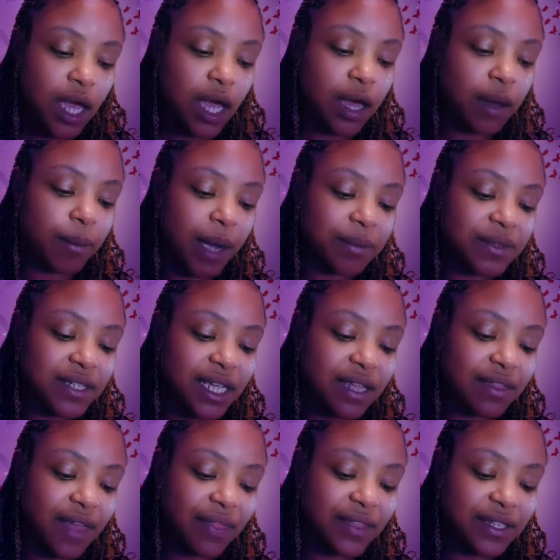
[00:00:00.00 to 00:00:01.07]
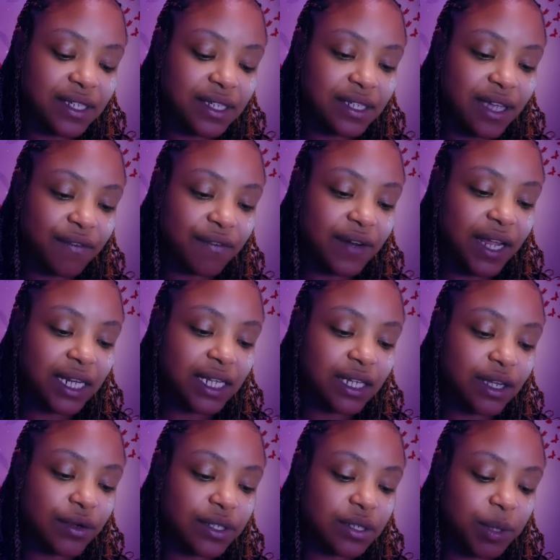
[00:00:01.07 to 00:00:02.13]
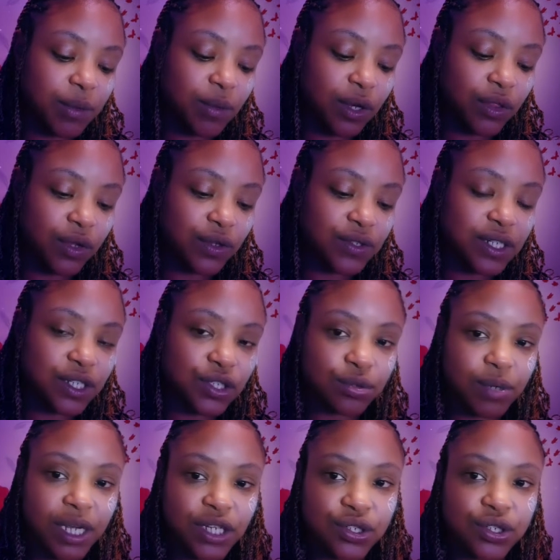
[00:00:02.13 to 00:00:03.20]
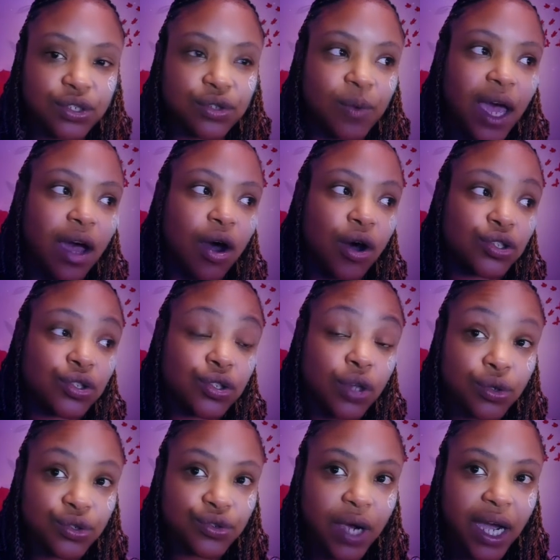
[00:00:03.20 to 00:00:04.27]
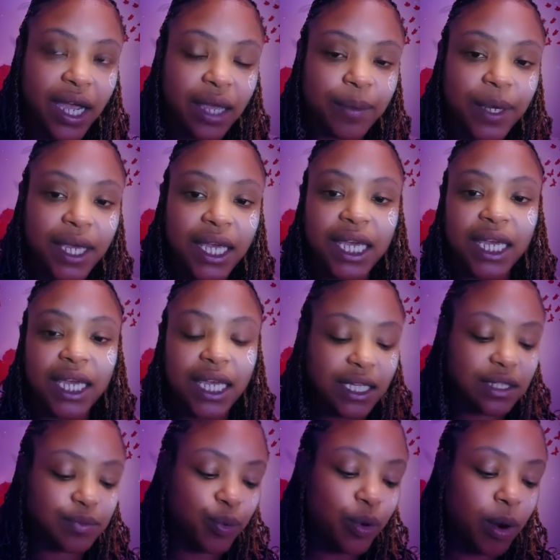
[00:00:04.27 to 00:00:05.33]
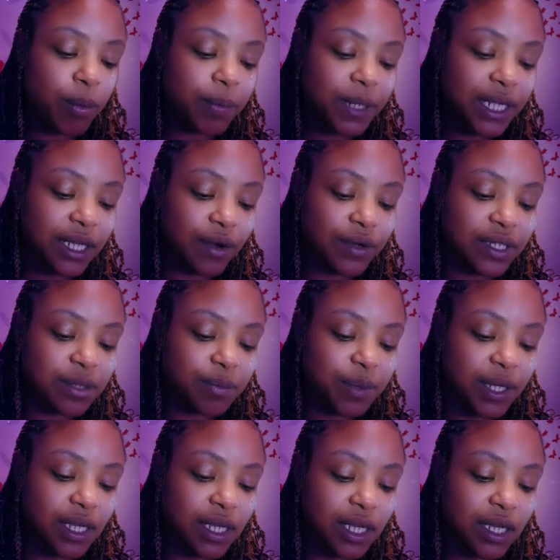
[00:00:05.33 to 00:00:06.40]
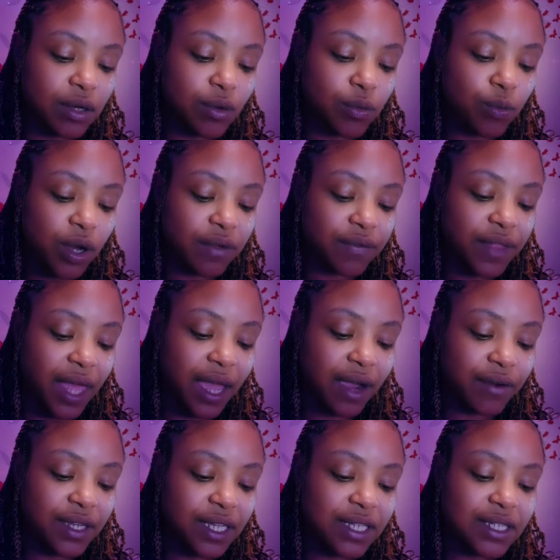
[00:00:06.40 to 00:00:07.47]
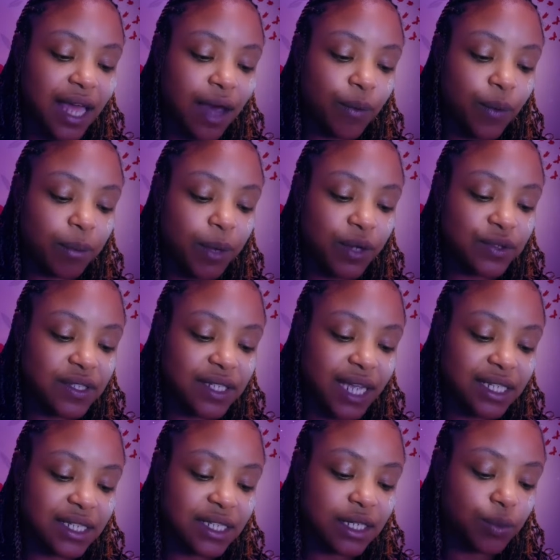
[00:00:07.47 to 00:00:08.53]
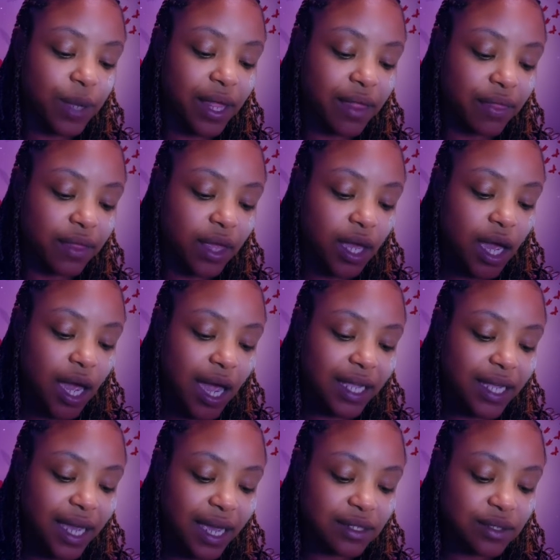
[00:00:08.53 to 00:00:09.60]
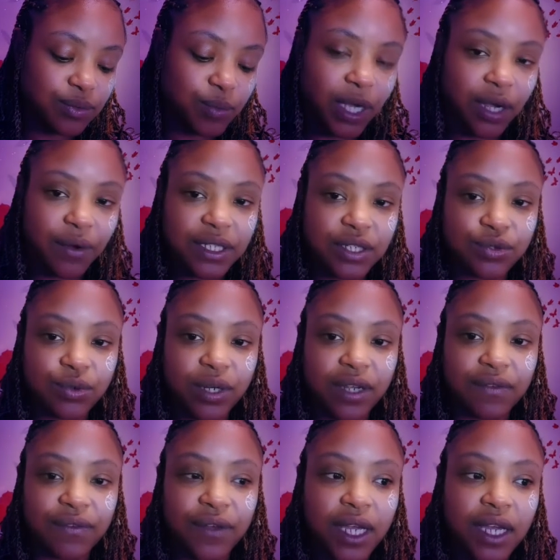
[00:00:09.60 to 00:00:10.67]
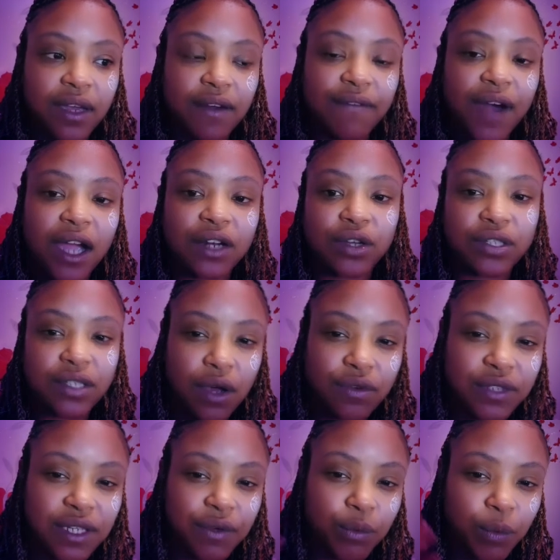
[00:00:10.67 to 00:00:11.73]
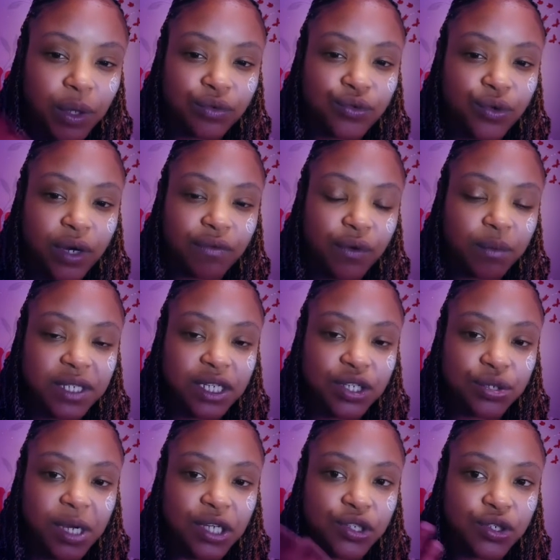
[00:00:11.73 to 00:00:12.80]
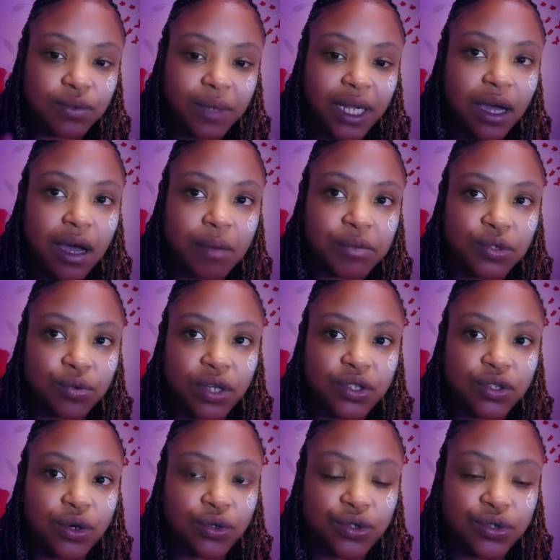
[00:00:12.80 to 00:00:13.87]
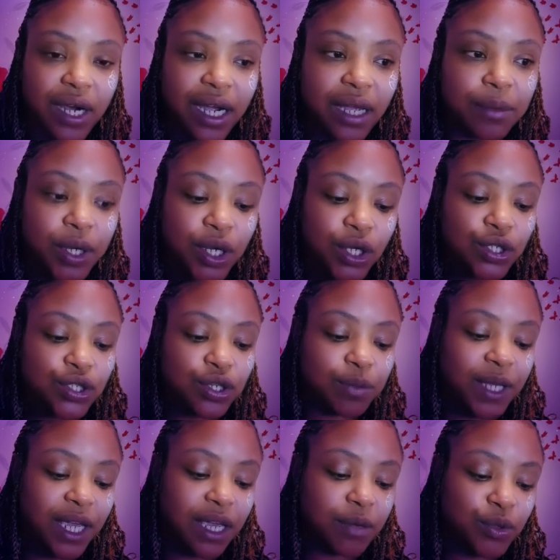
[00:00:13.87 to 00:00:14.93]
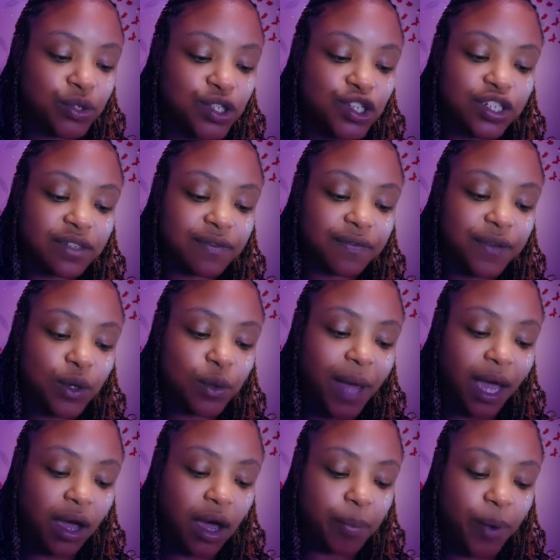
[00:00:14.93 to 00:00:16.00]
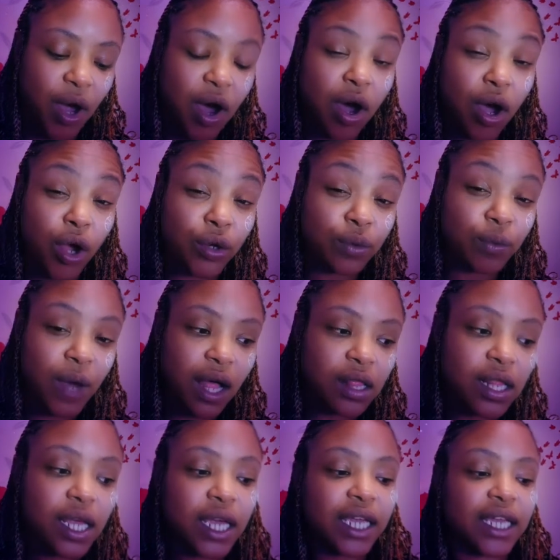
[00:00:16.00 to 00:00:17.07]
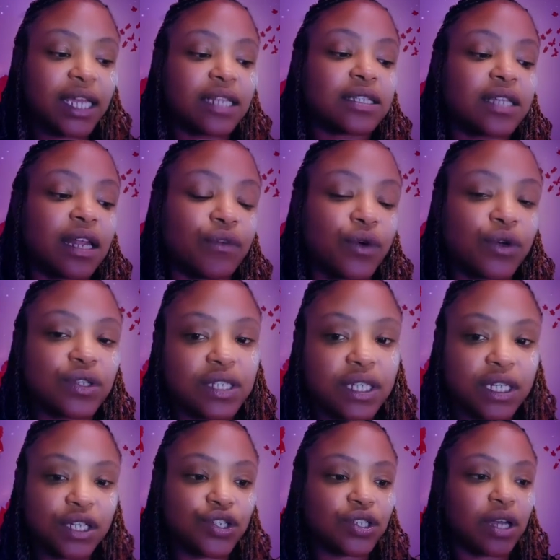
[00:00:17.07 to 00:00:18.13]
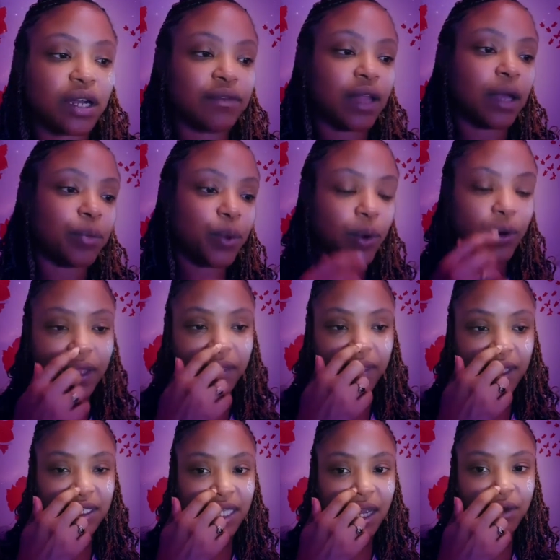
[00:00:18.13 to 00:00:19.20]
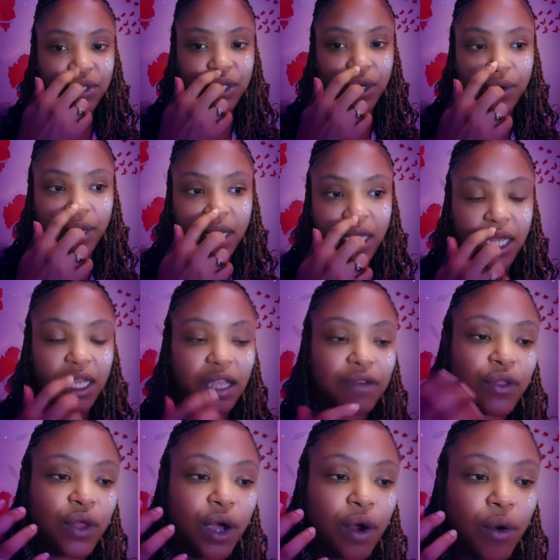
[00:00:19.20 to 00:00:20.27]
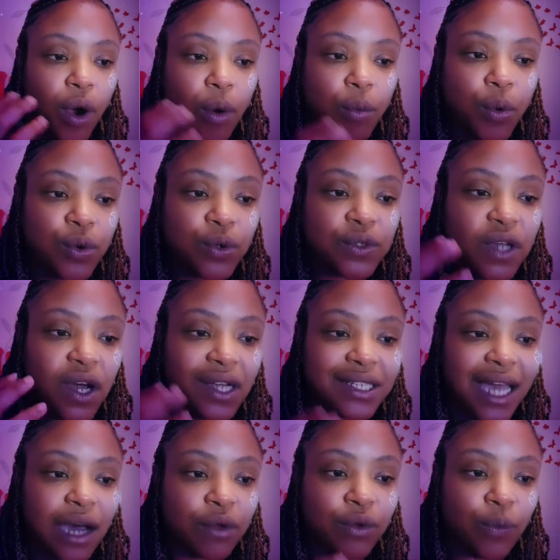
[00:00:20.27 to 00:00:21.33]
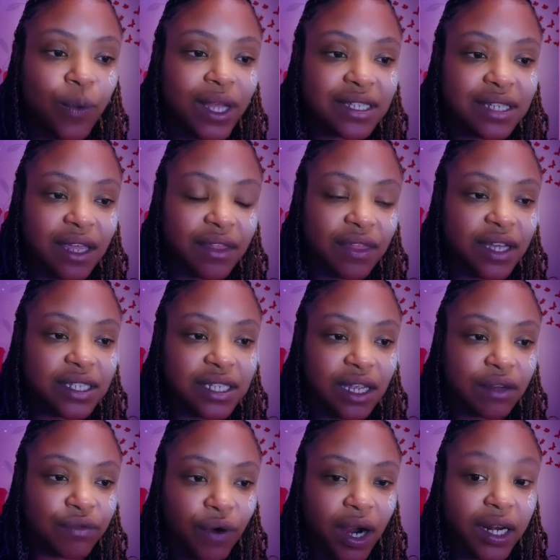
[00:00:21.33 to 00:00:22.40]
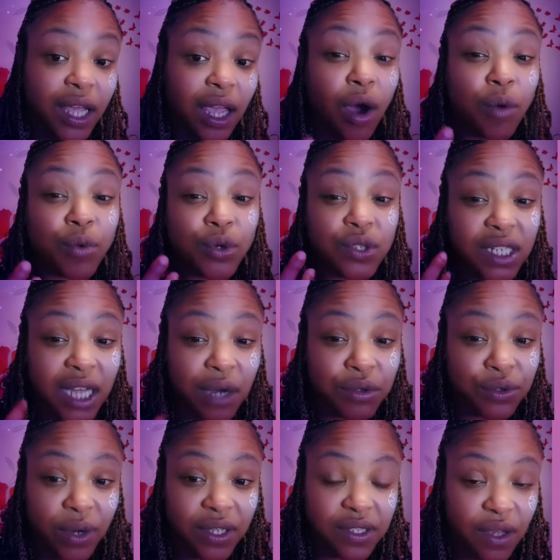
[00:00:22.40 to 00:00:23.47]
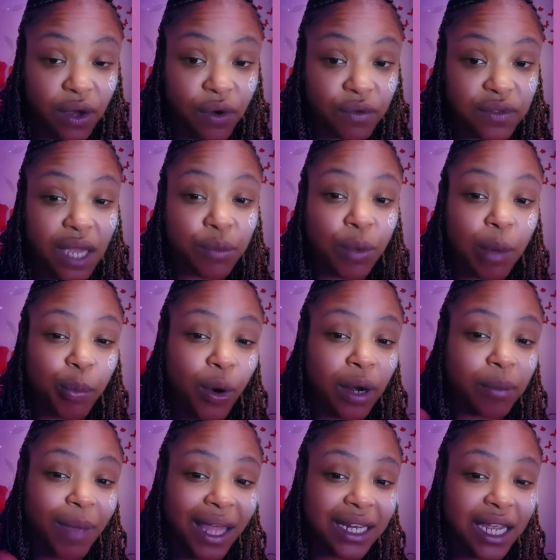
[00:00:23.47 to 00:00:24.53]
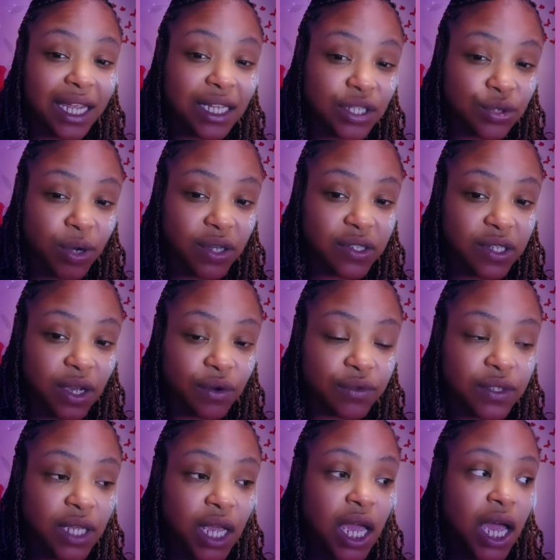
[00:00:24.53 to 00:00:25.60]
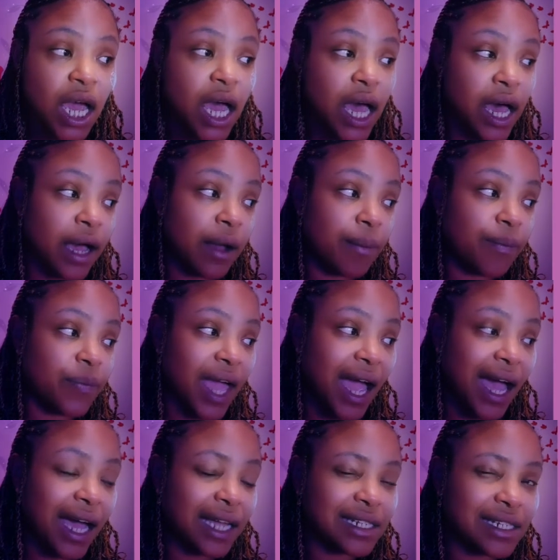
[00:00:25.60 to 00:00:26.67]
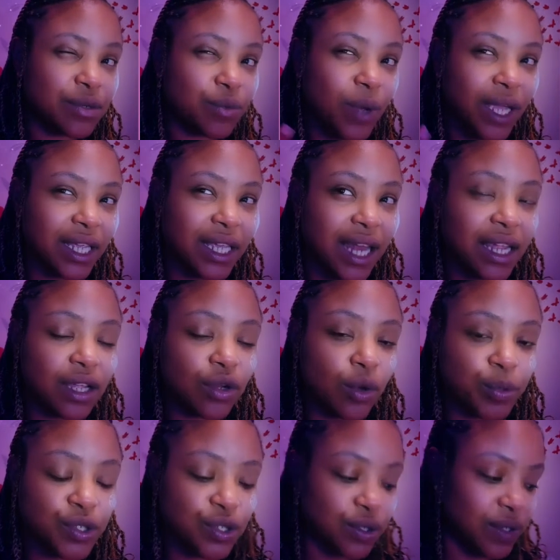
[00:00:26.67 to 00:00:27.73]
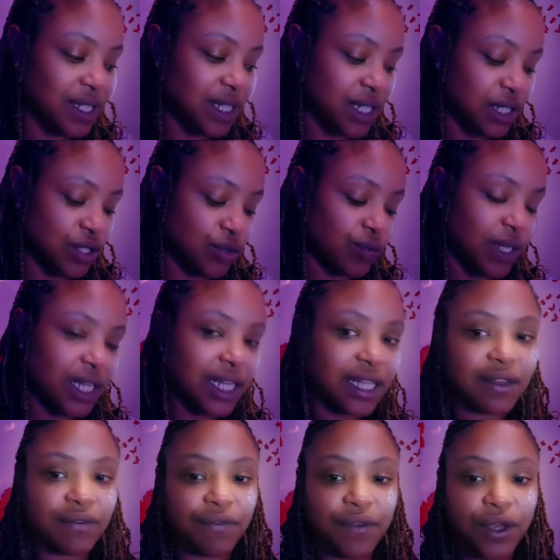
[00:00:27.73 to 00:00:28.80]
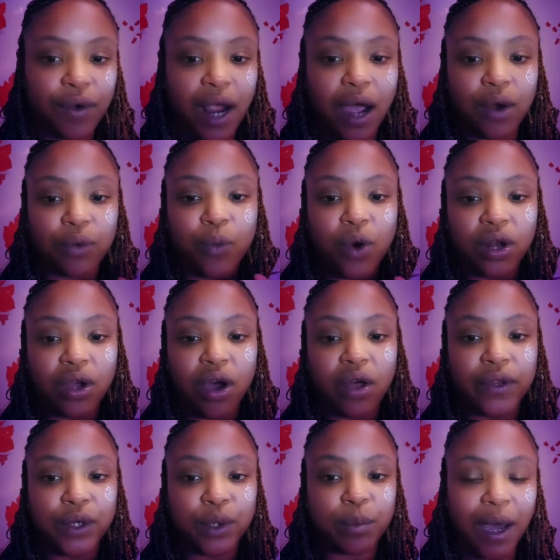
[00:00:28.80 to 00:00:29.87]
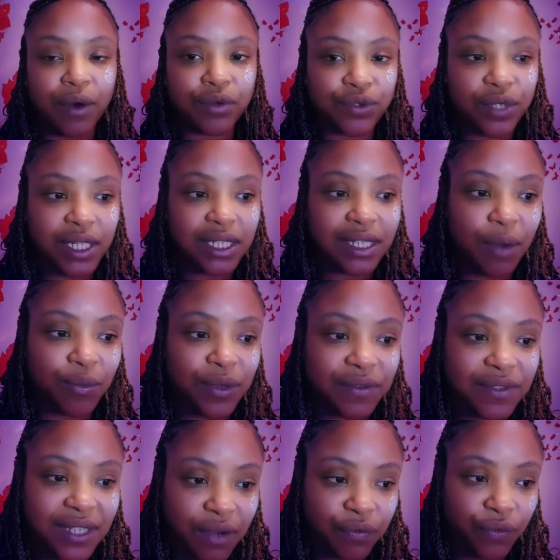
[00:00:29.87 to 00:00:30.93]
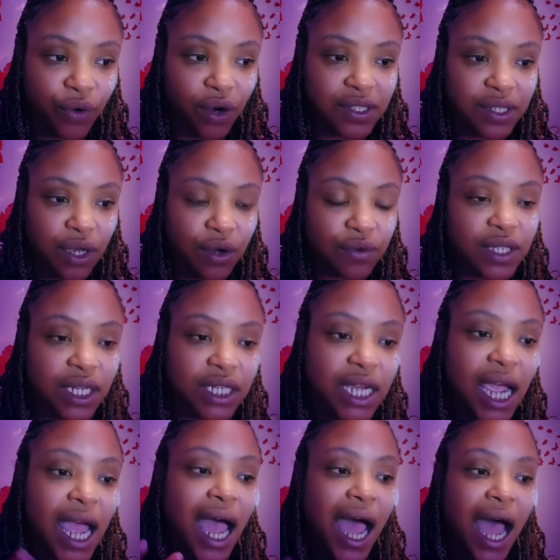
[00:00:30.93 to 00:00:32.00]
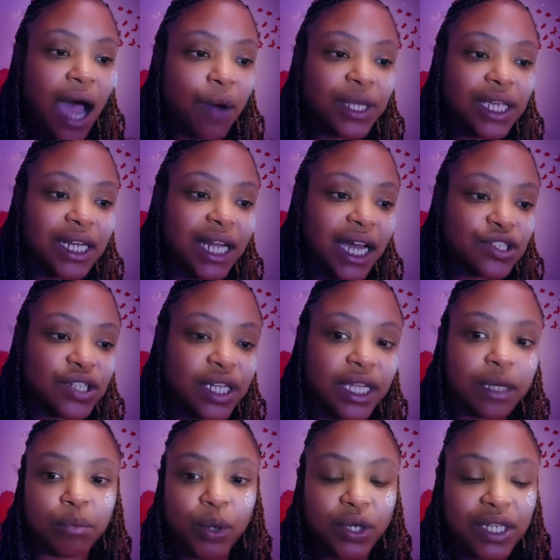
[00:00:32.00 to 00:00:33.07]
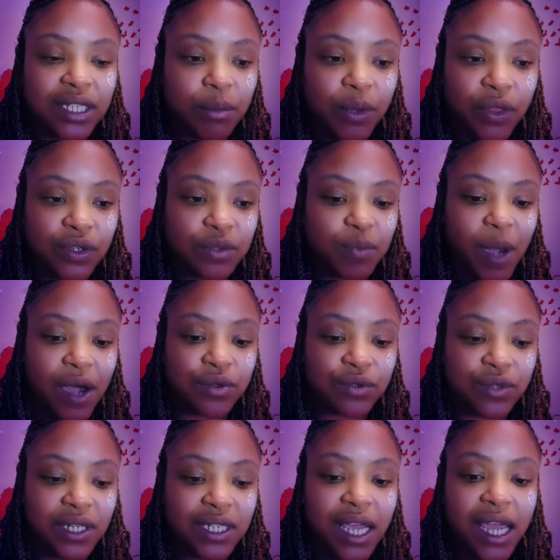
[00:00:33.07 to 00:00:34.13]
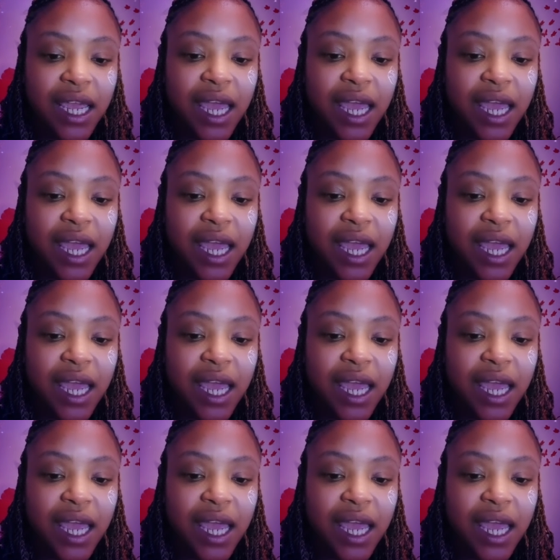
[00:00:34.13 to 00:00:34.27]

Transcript: I'm seeing that this is definitely going to be one of those situations where our soul tribe is probably going to be one of the areas that we're most tested with, I guess. We're going to sort of find ourselves even withdrawing from situations when it comes to our soul tribe to be able to just fill back up our own well instead of constantly just kind of like pouring things out. So even though our walls are down on Wednesday, Thursday and Friday, our walls are down to ourselves and we're pouring back into ourselves. And we're getting an opportunity to really figure out what are the new boundaries that we've set for ourselves and how we can actually embody some of those boundaries.